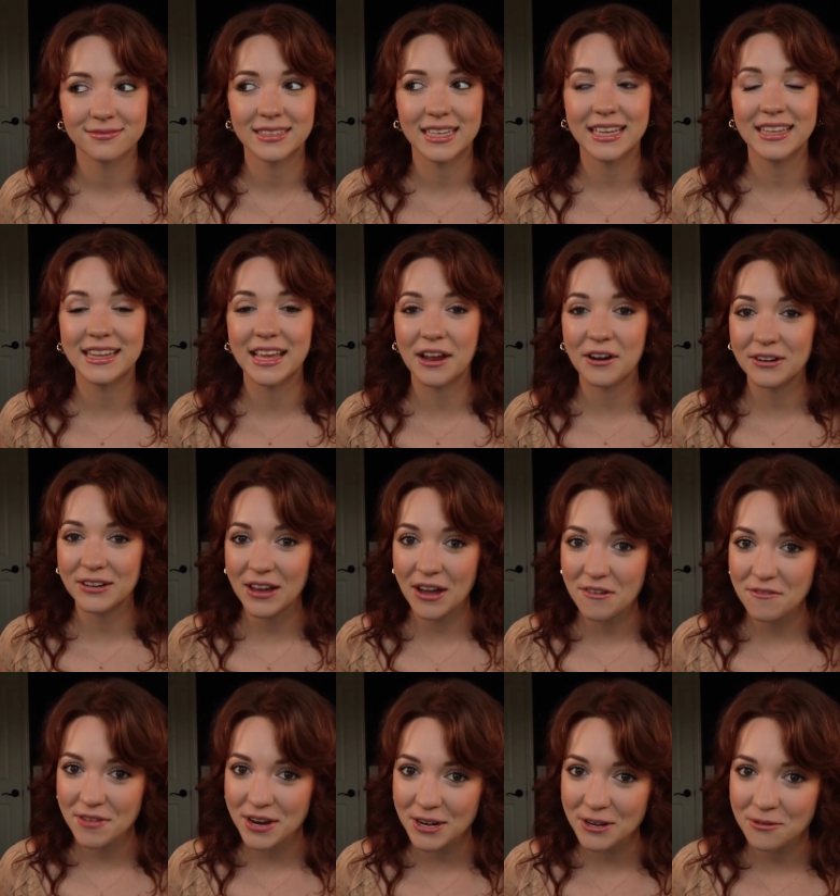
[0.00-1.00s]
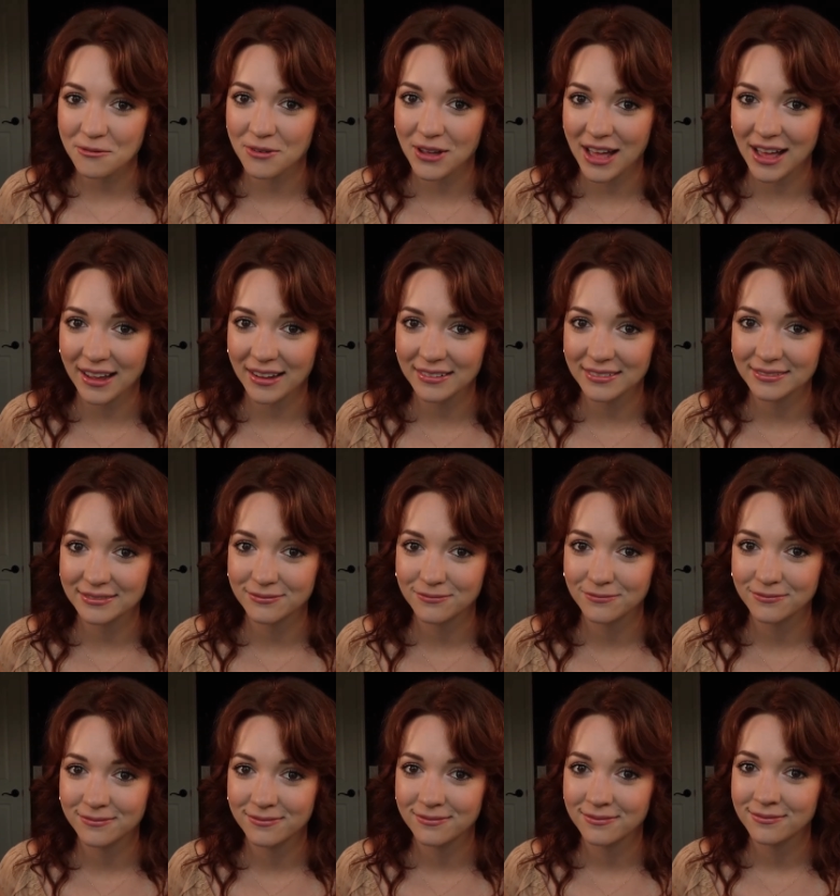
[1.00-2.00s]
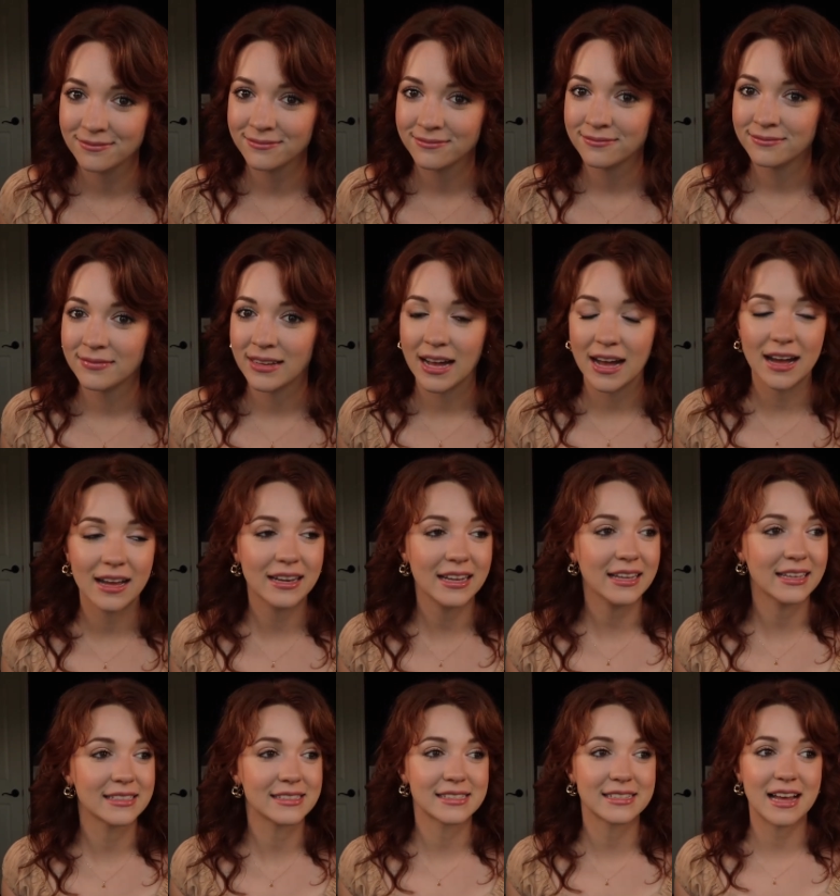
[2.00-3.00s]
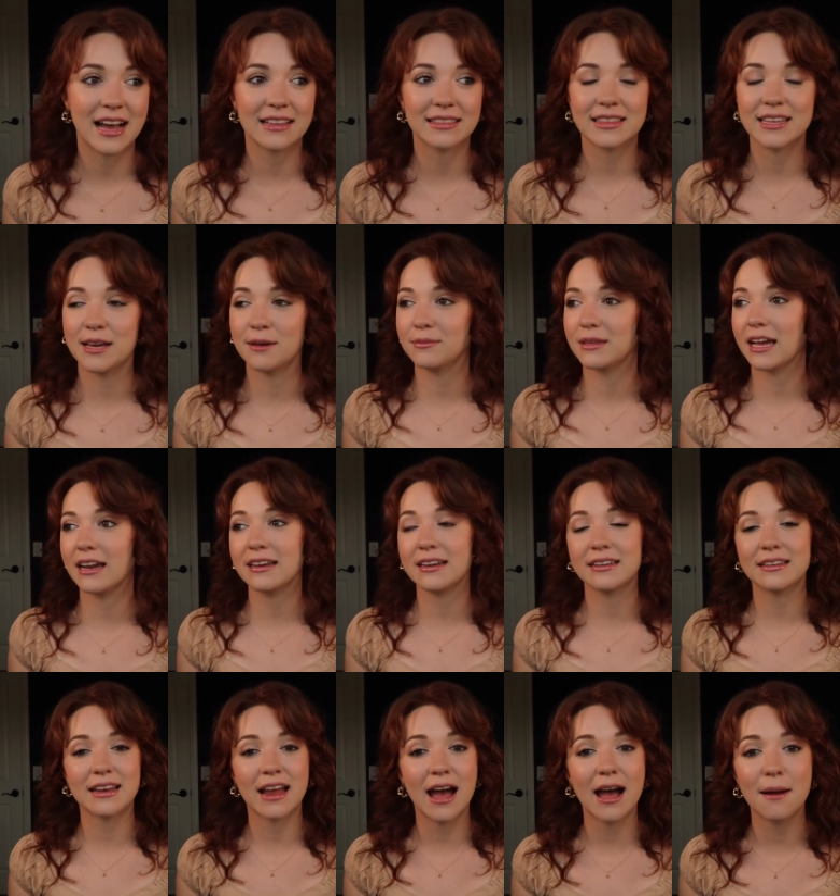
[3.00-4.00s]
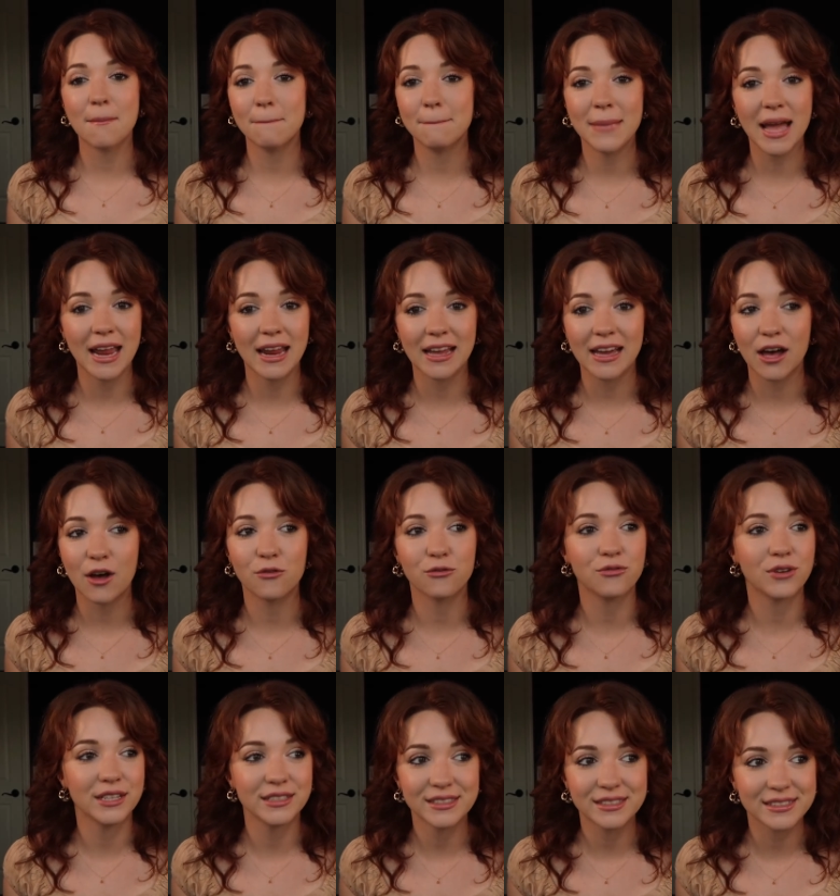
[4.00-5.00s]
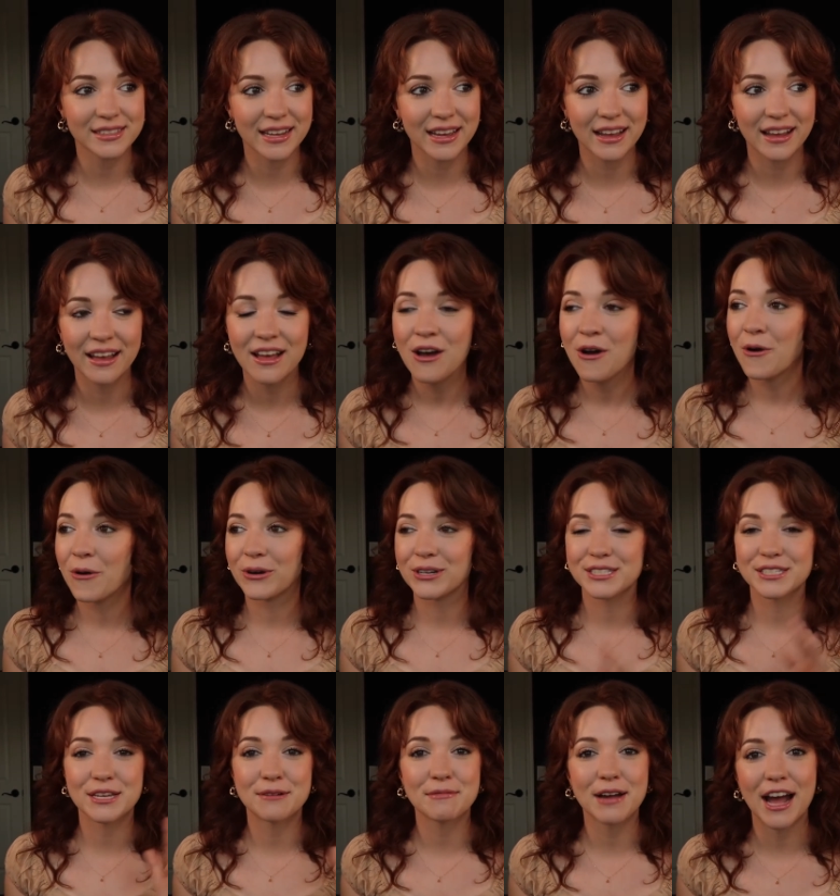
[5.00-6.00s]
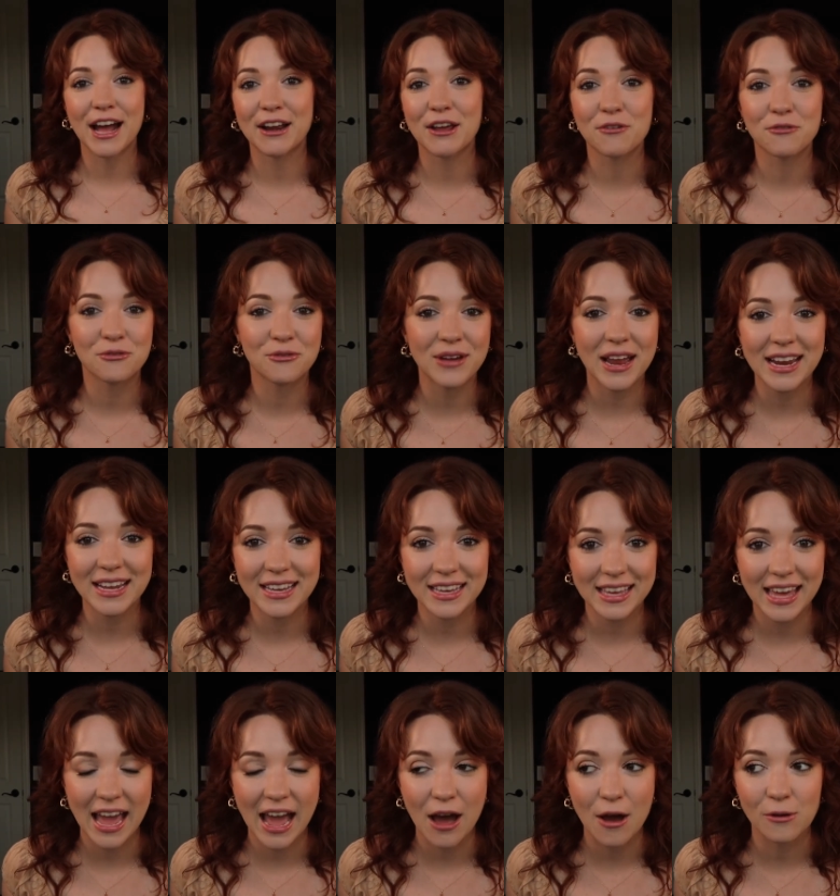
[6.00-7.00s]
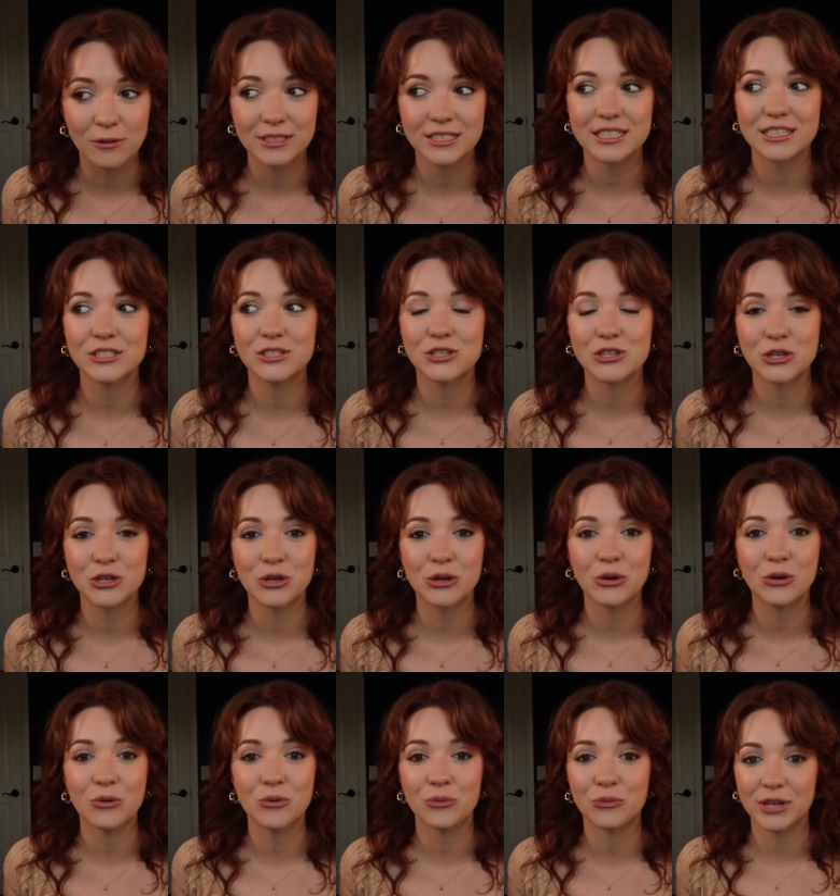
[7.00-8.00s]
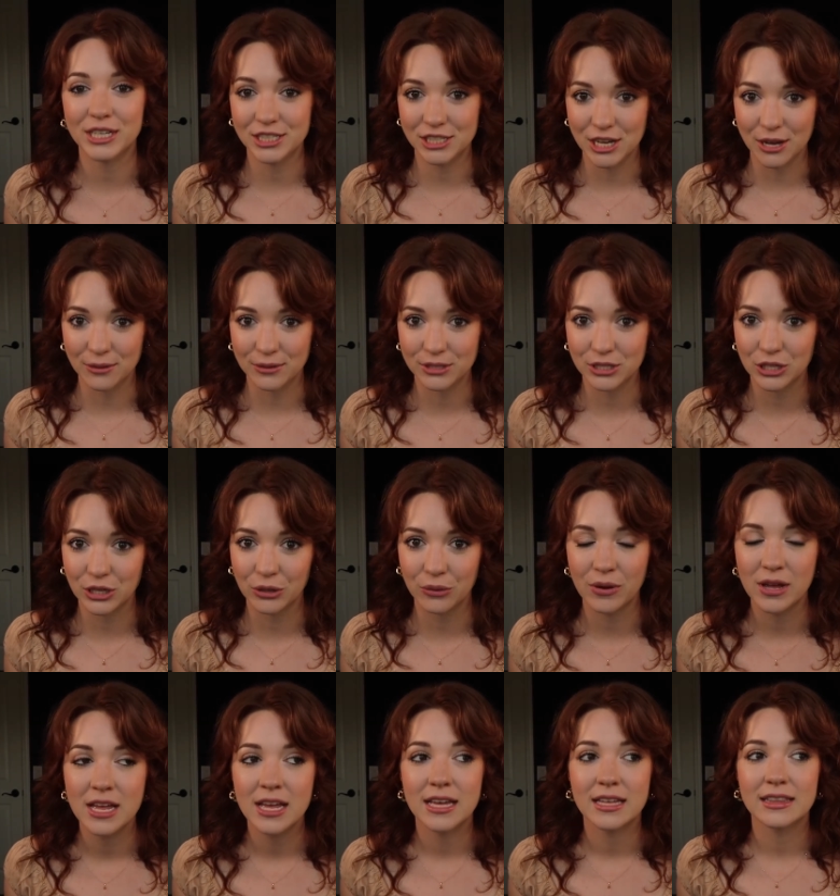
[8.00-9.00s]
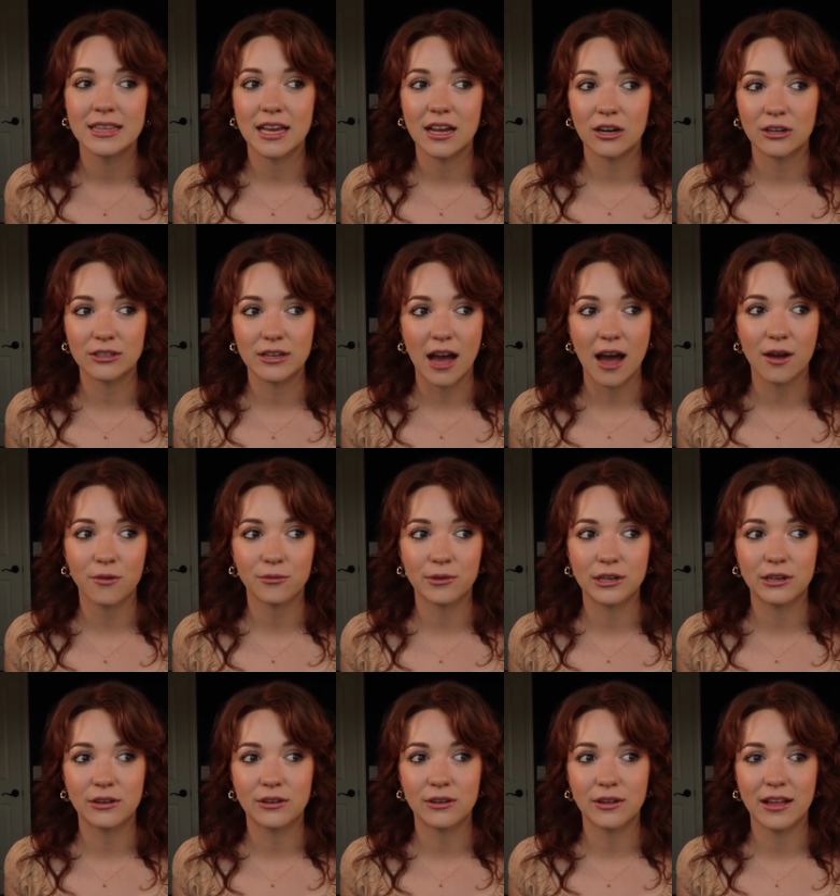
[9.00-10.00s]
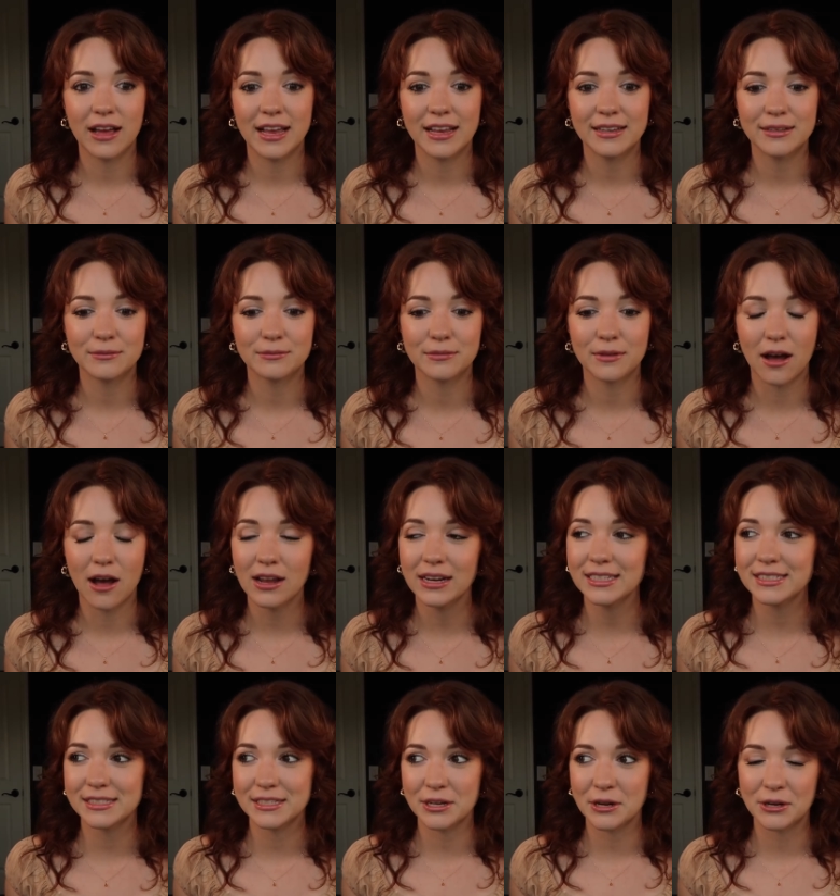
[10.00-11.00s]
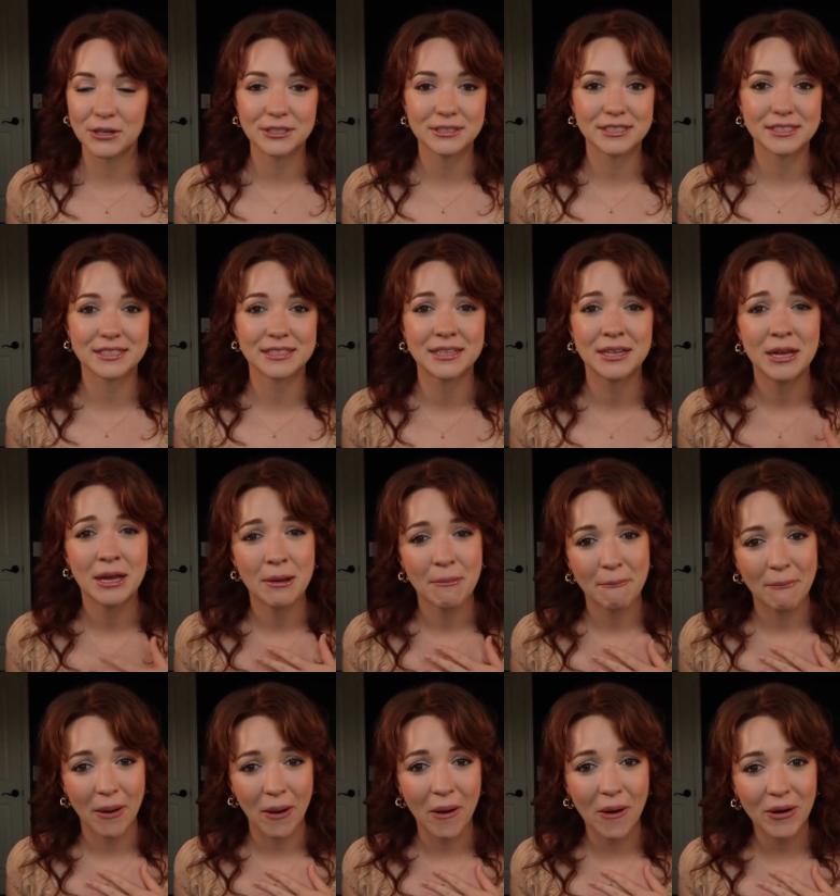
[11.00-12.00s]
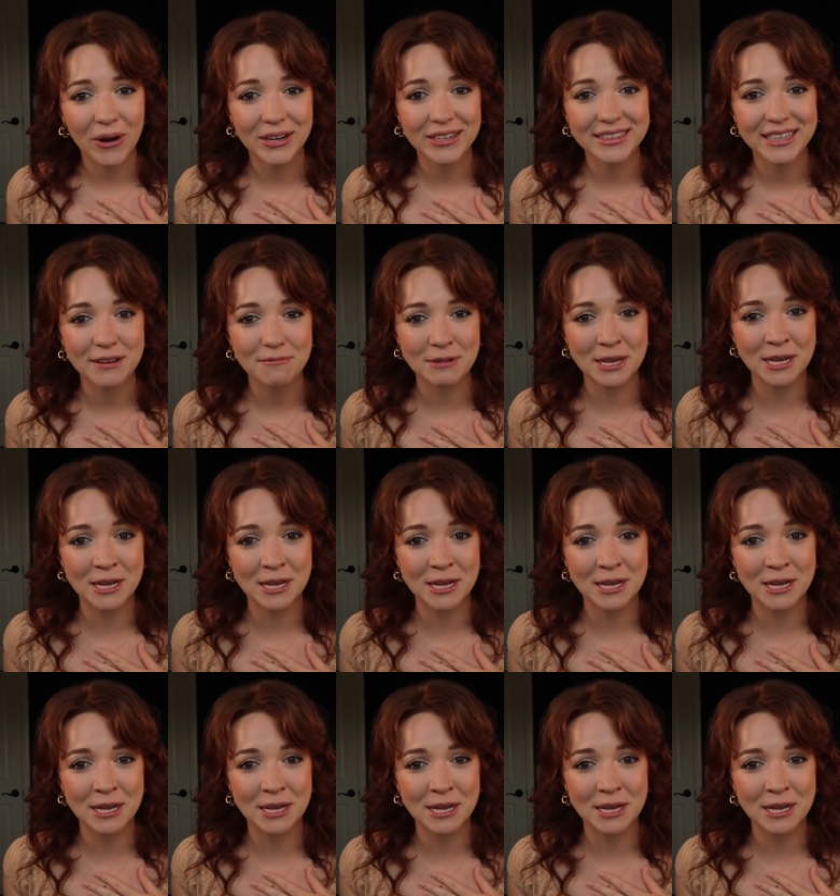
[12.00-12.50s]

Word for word: and they are not verified, Honey, it's not that. They did not make a Finsta or some kind of fake account to reach out to you. They are not real. It honestly hurts my heart that